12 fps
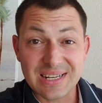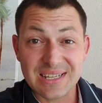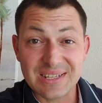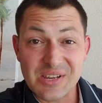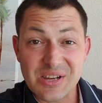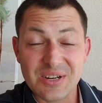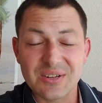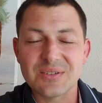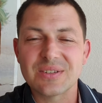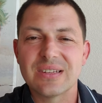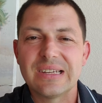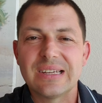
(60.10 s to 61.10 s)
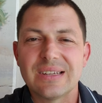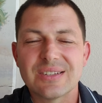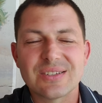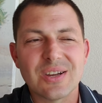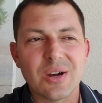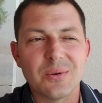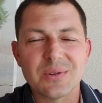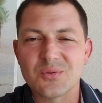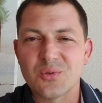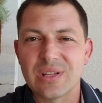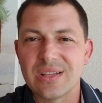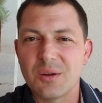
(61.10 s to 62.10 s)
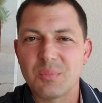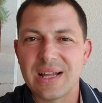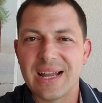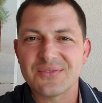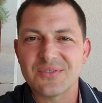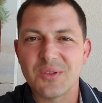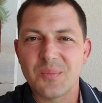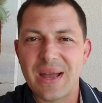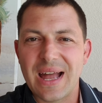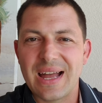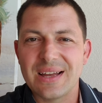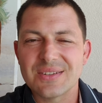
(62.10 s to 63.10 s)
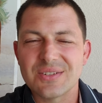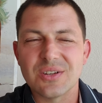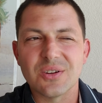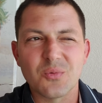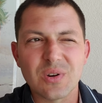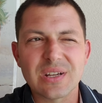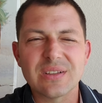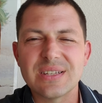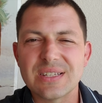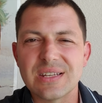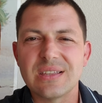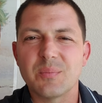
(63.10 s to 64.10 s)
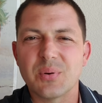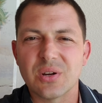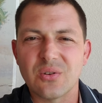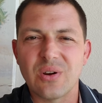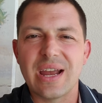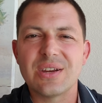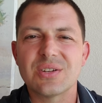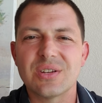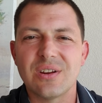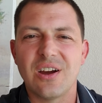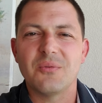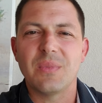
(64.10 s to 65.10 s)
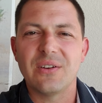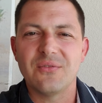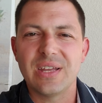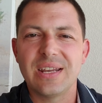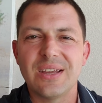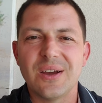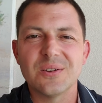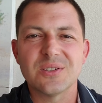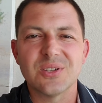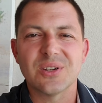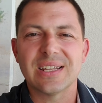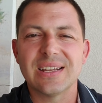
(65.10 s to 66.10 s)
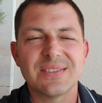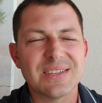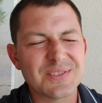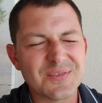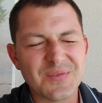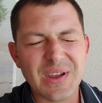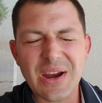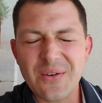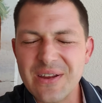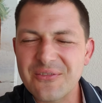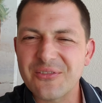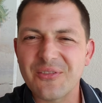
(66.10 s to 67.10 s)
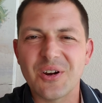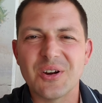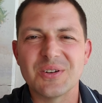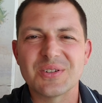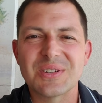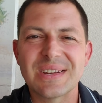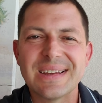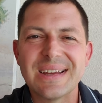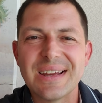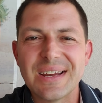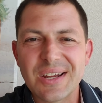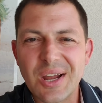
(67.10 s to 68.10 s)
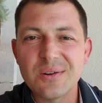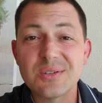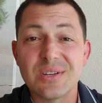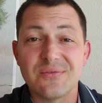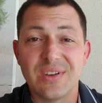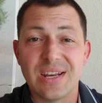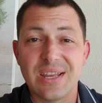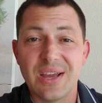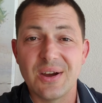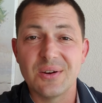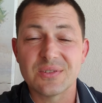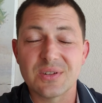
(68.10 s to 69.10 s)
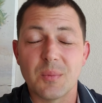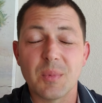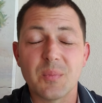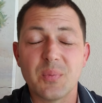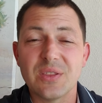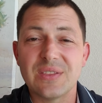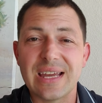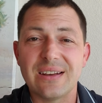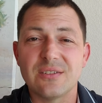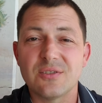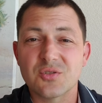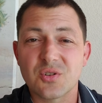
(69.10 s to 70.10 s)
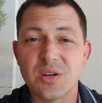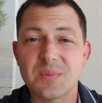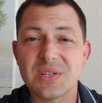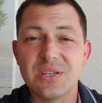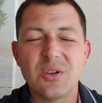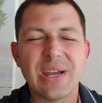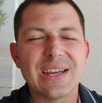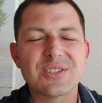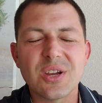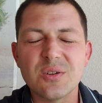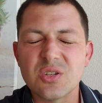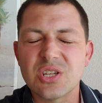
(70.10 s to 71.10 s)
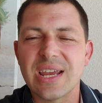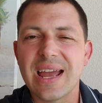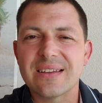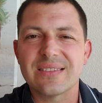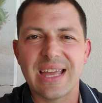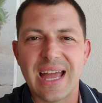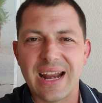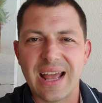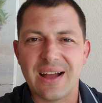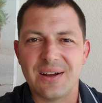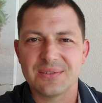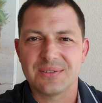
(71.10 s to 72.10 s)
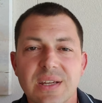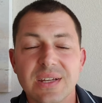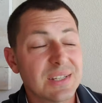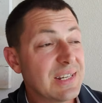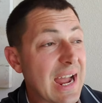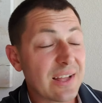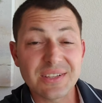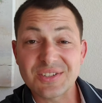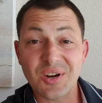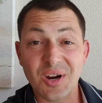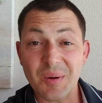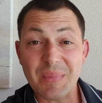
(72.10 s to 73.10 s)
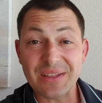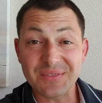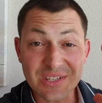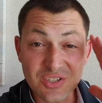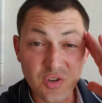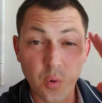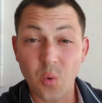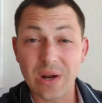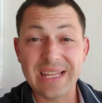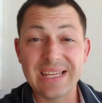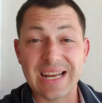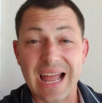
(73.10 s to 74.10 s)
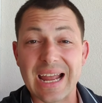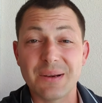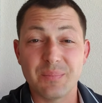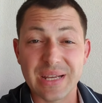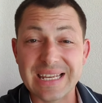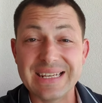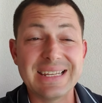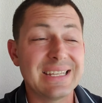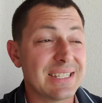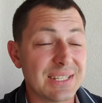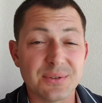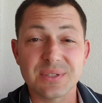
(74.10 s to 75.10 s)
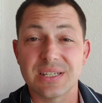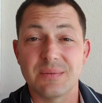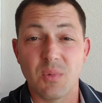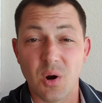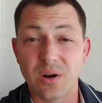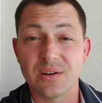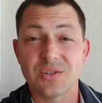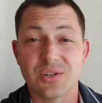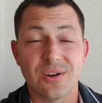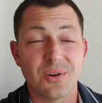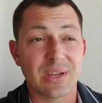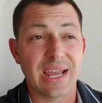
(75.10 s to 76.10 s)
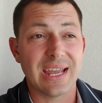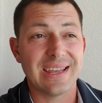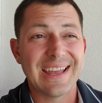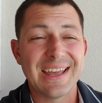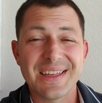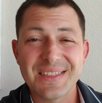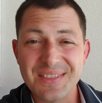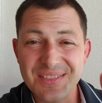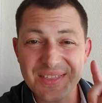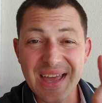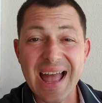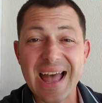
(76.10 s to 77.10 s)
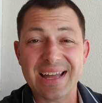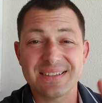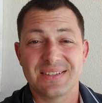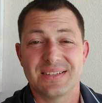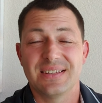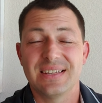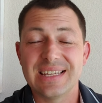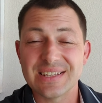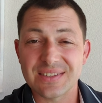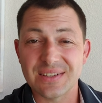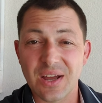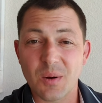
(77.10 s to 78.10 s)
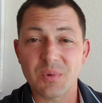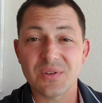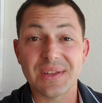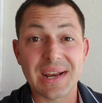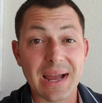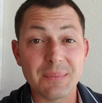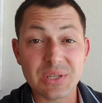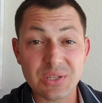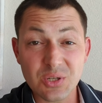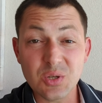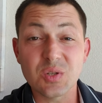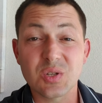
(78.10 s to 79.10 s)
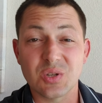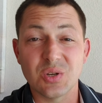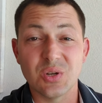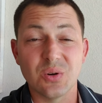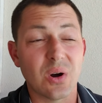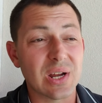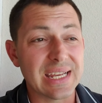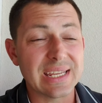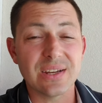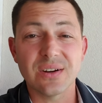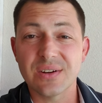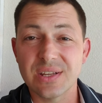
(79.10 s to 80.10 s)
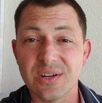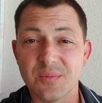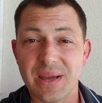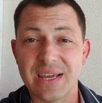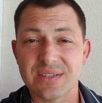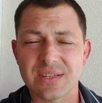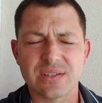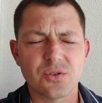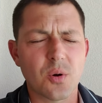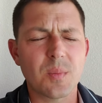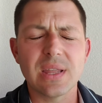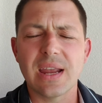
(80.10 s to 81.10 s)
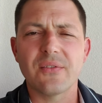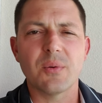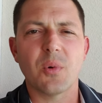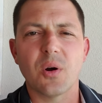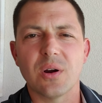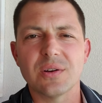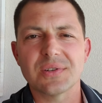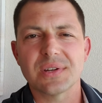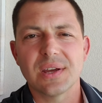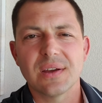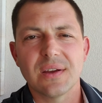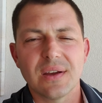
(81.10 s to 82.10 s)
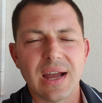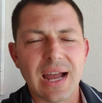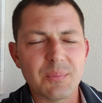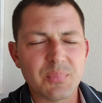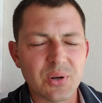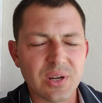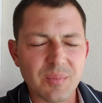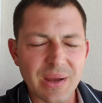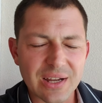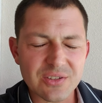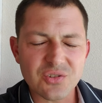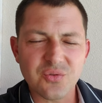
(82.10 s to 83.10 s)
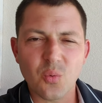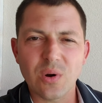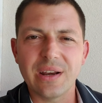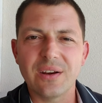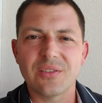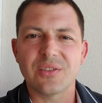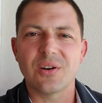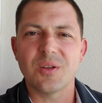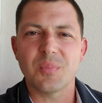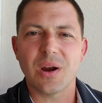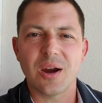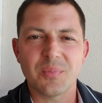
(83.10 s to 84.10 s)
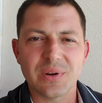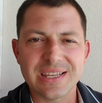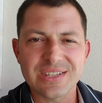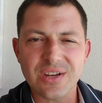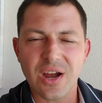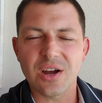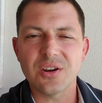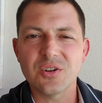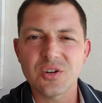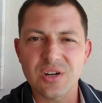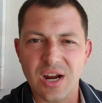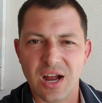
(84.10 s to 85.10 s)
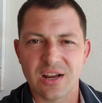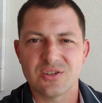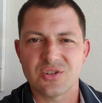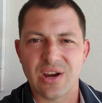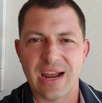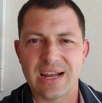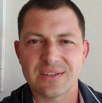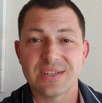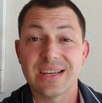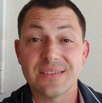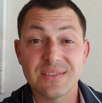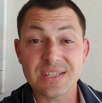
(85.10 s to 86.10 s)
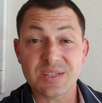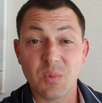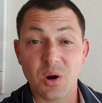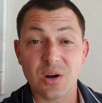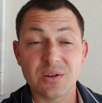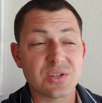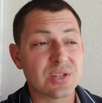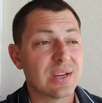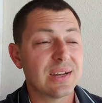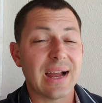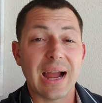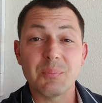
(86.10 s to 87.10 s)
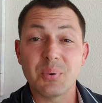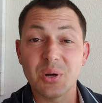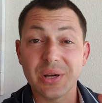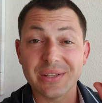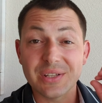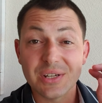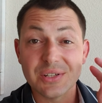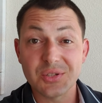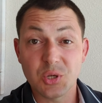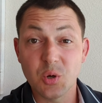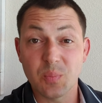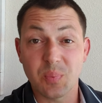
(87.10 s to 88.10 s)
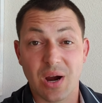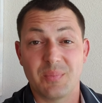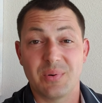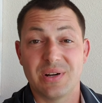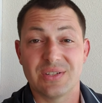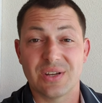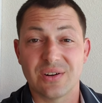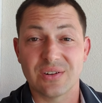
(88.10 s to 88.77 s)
it in years. So it was really a blast from the past. So you can really see the progression of my videos looking at this very first coaching video. So I'm going to put that in the description. You guys go check that out. Now let's talk about these twenty-nine pending deals in March. Okay, that is the number that I'm used to on a year-to-year basis. Normally every March I put about twenty to thirty properties under contract. This March I put two properties under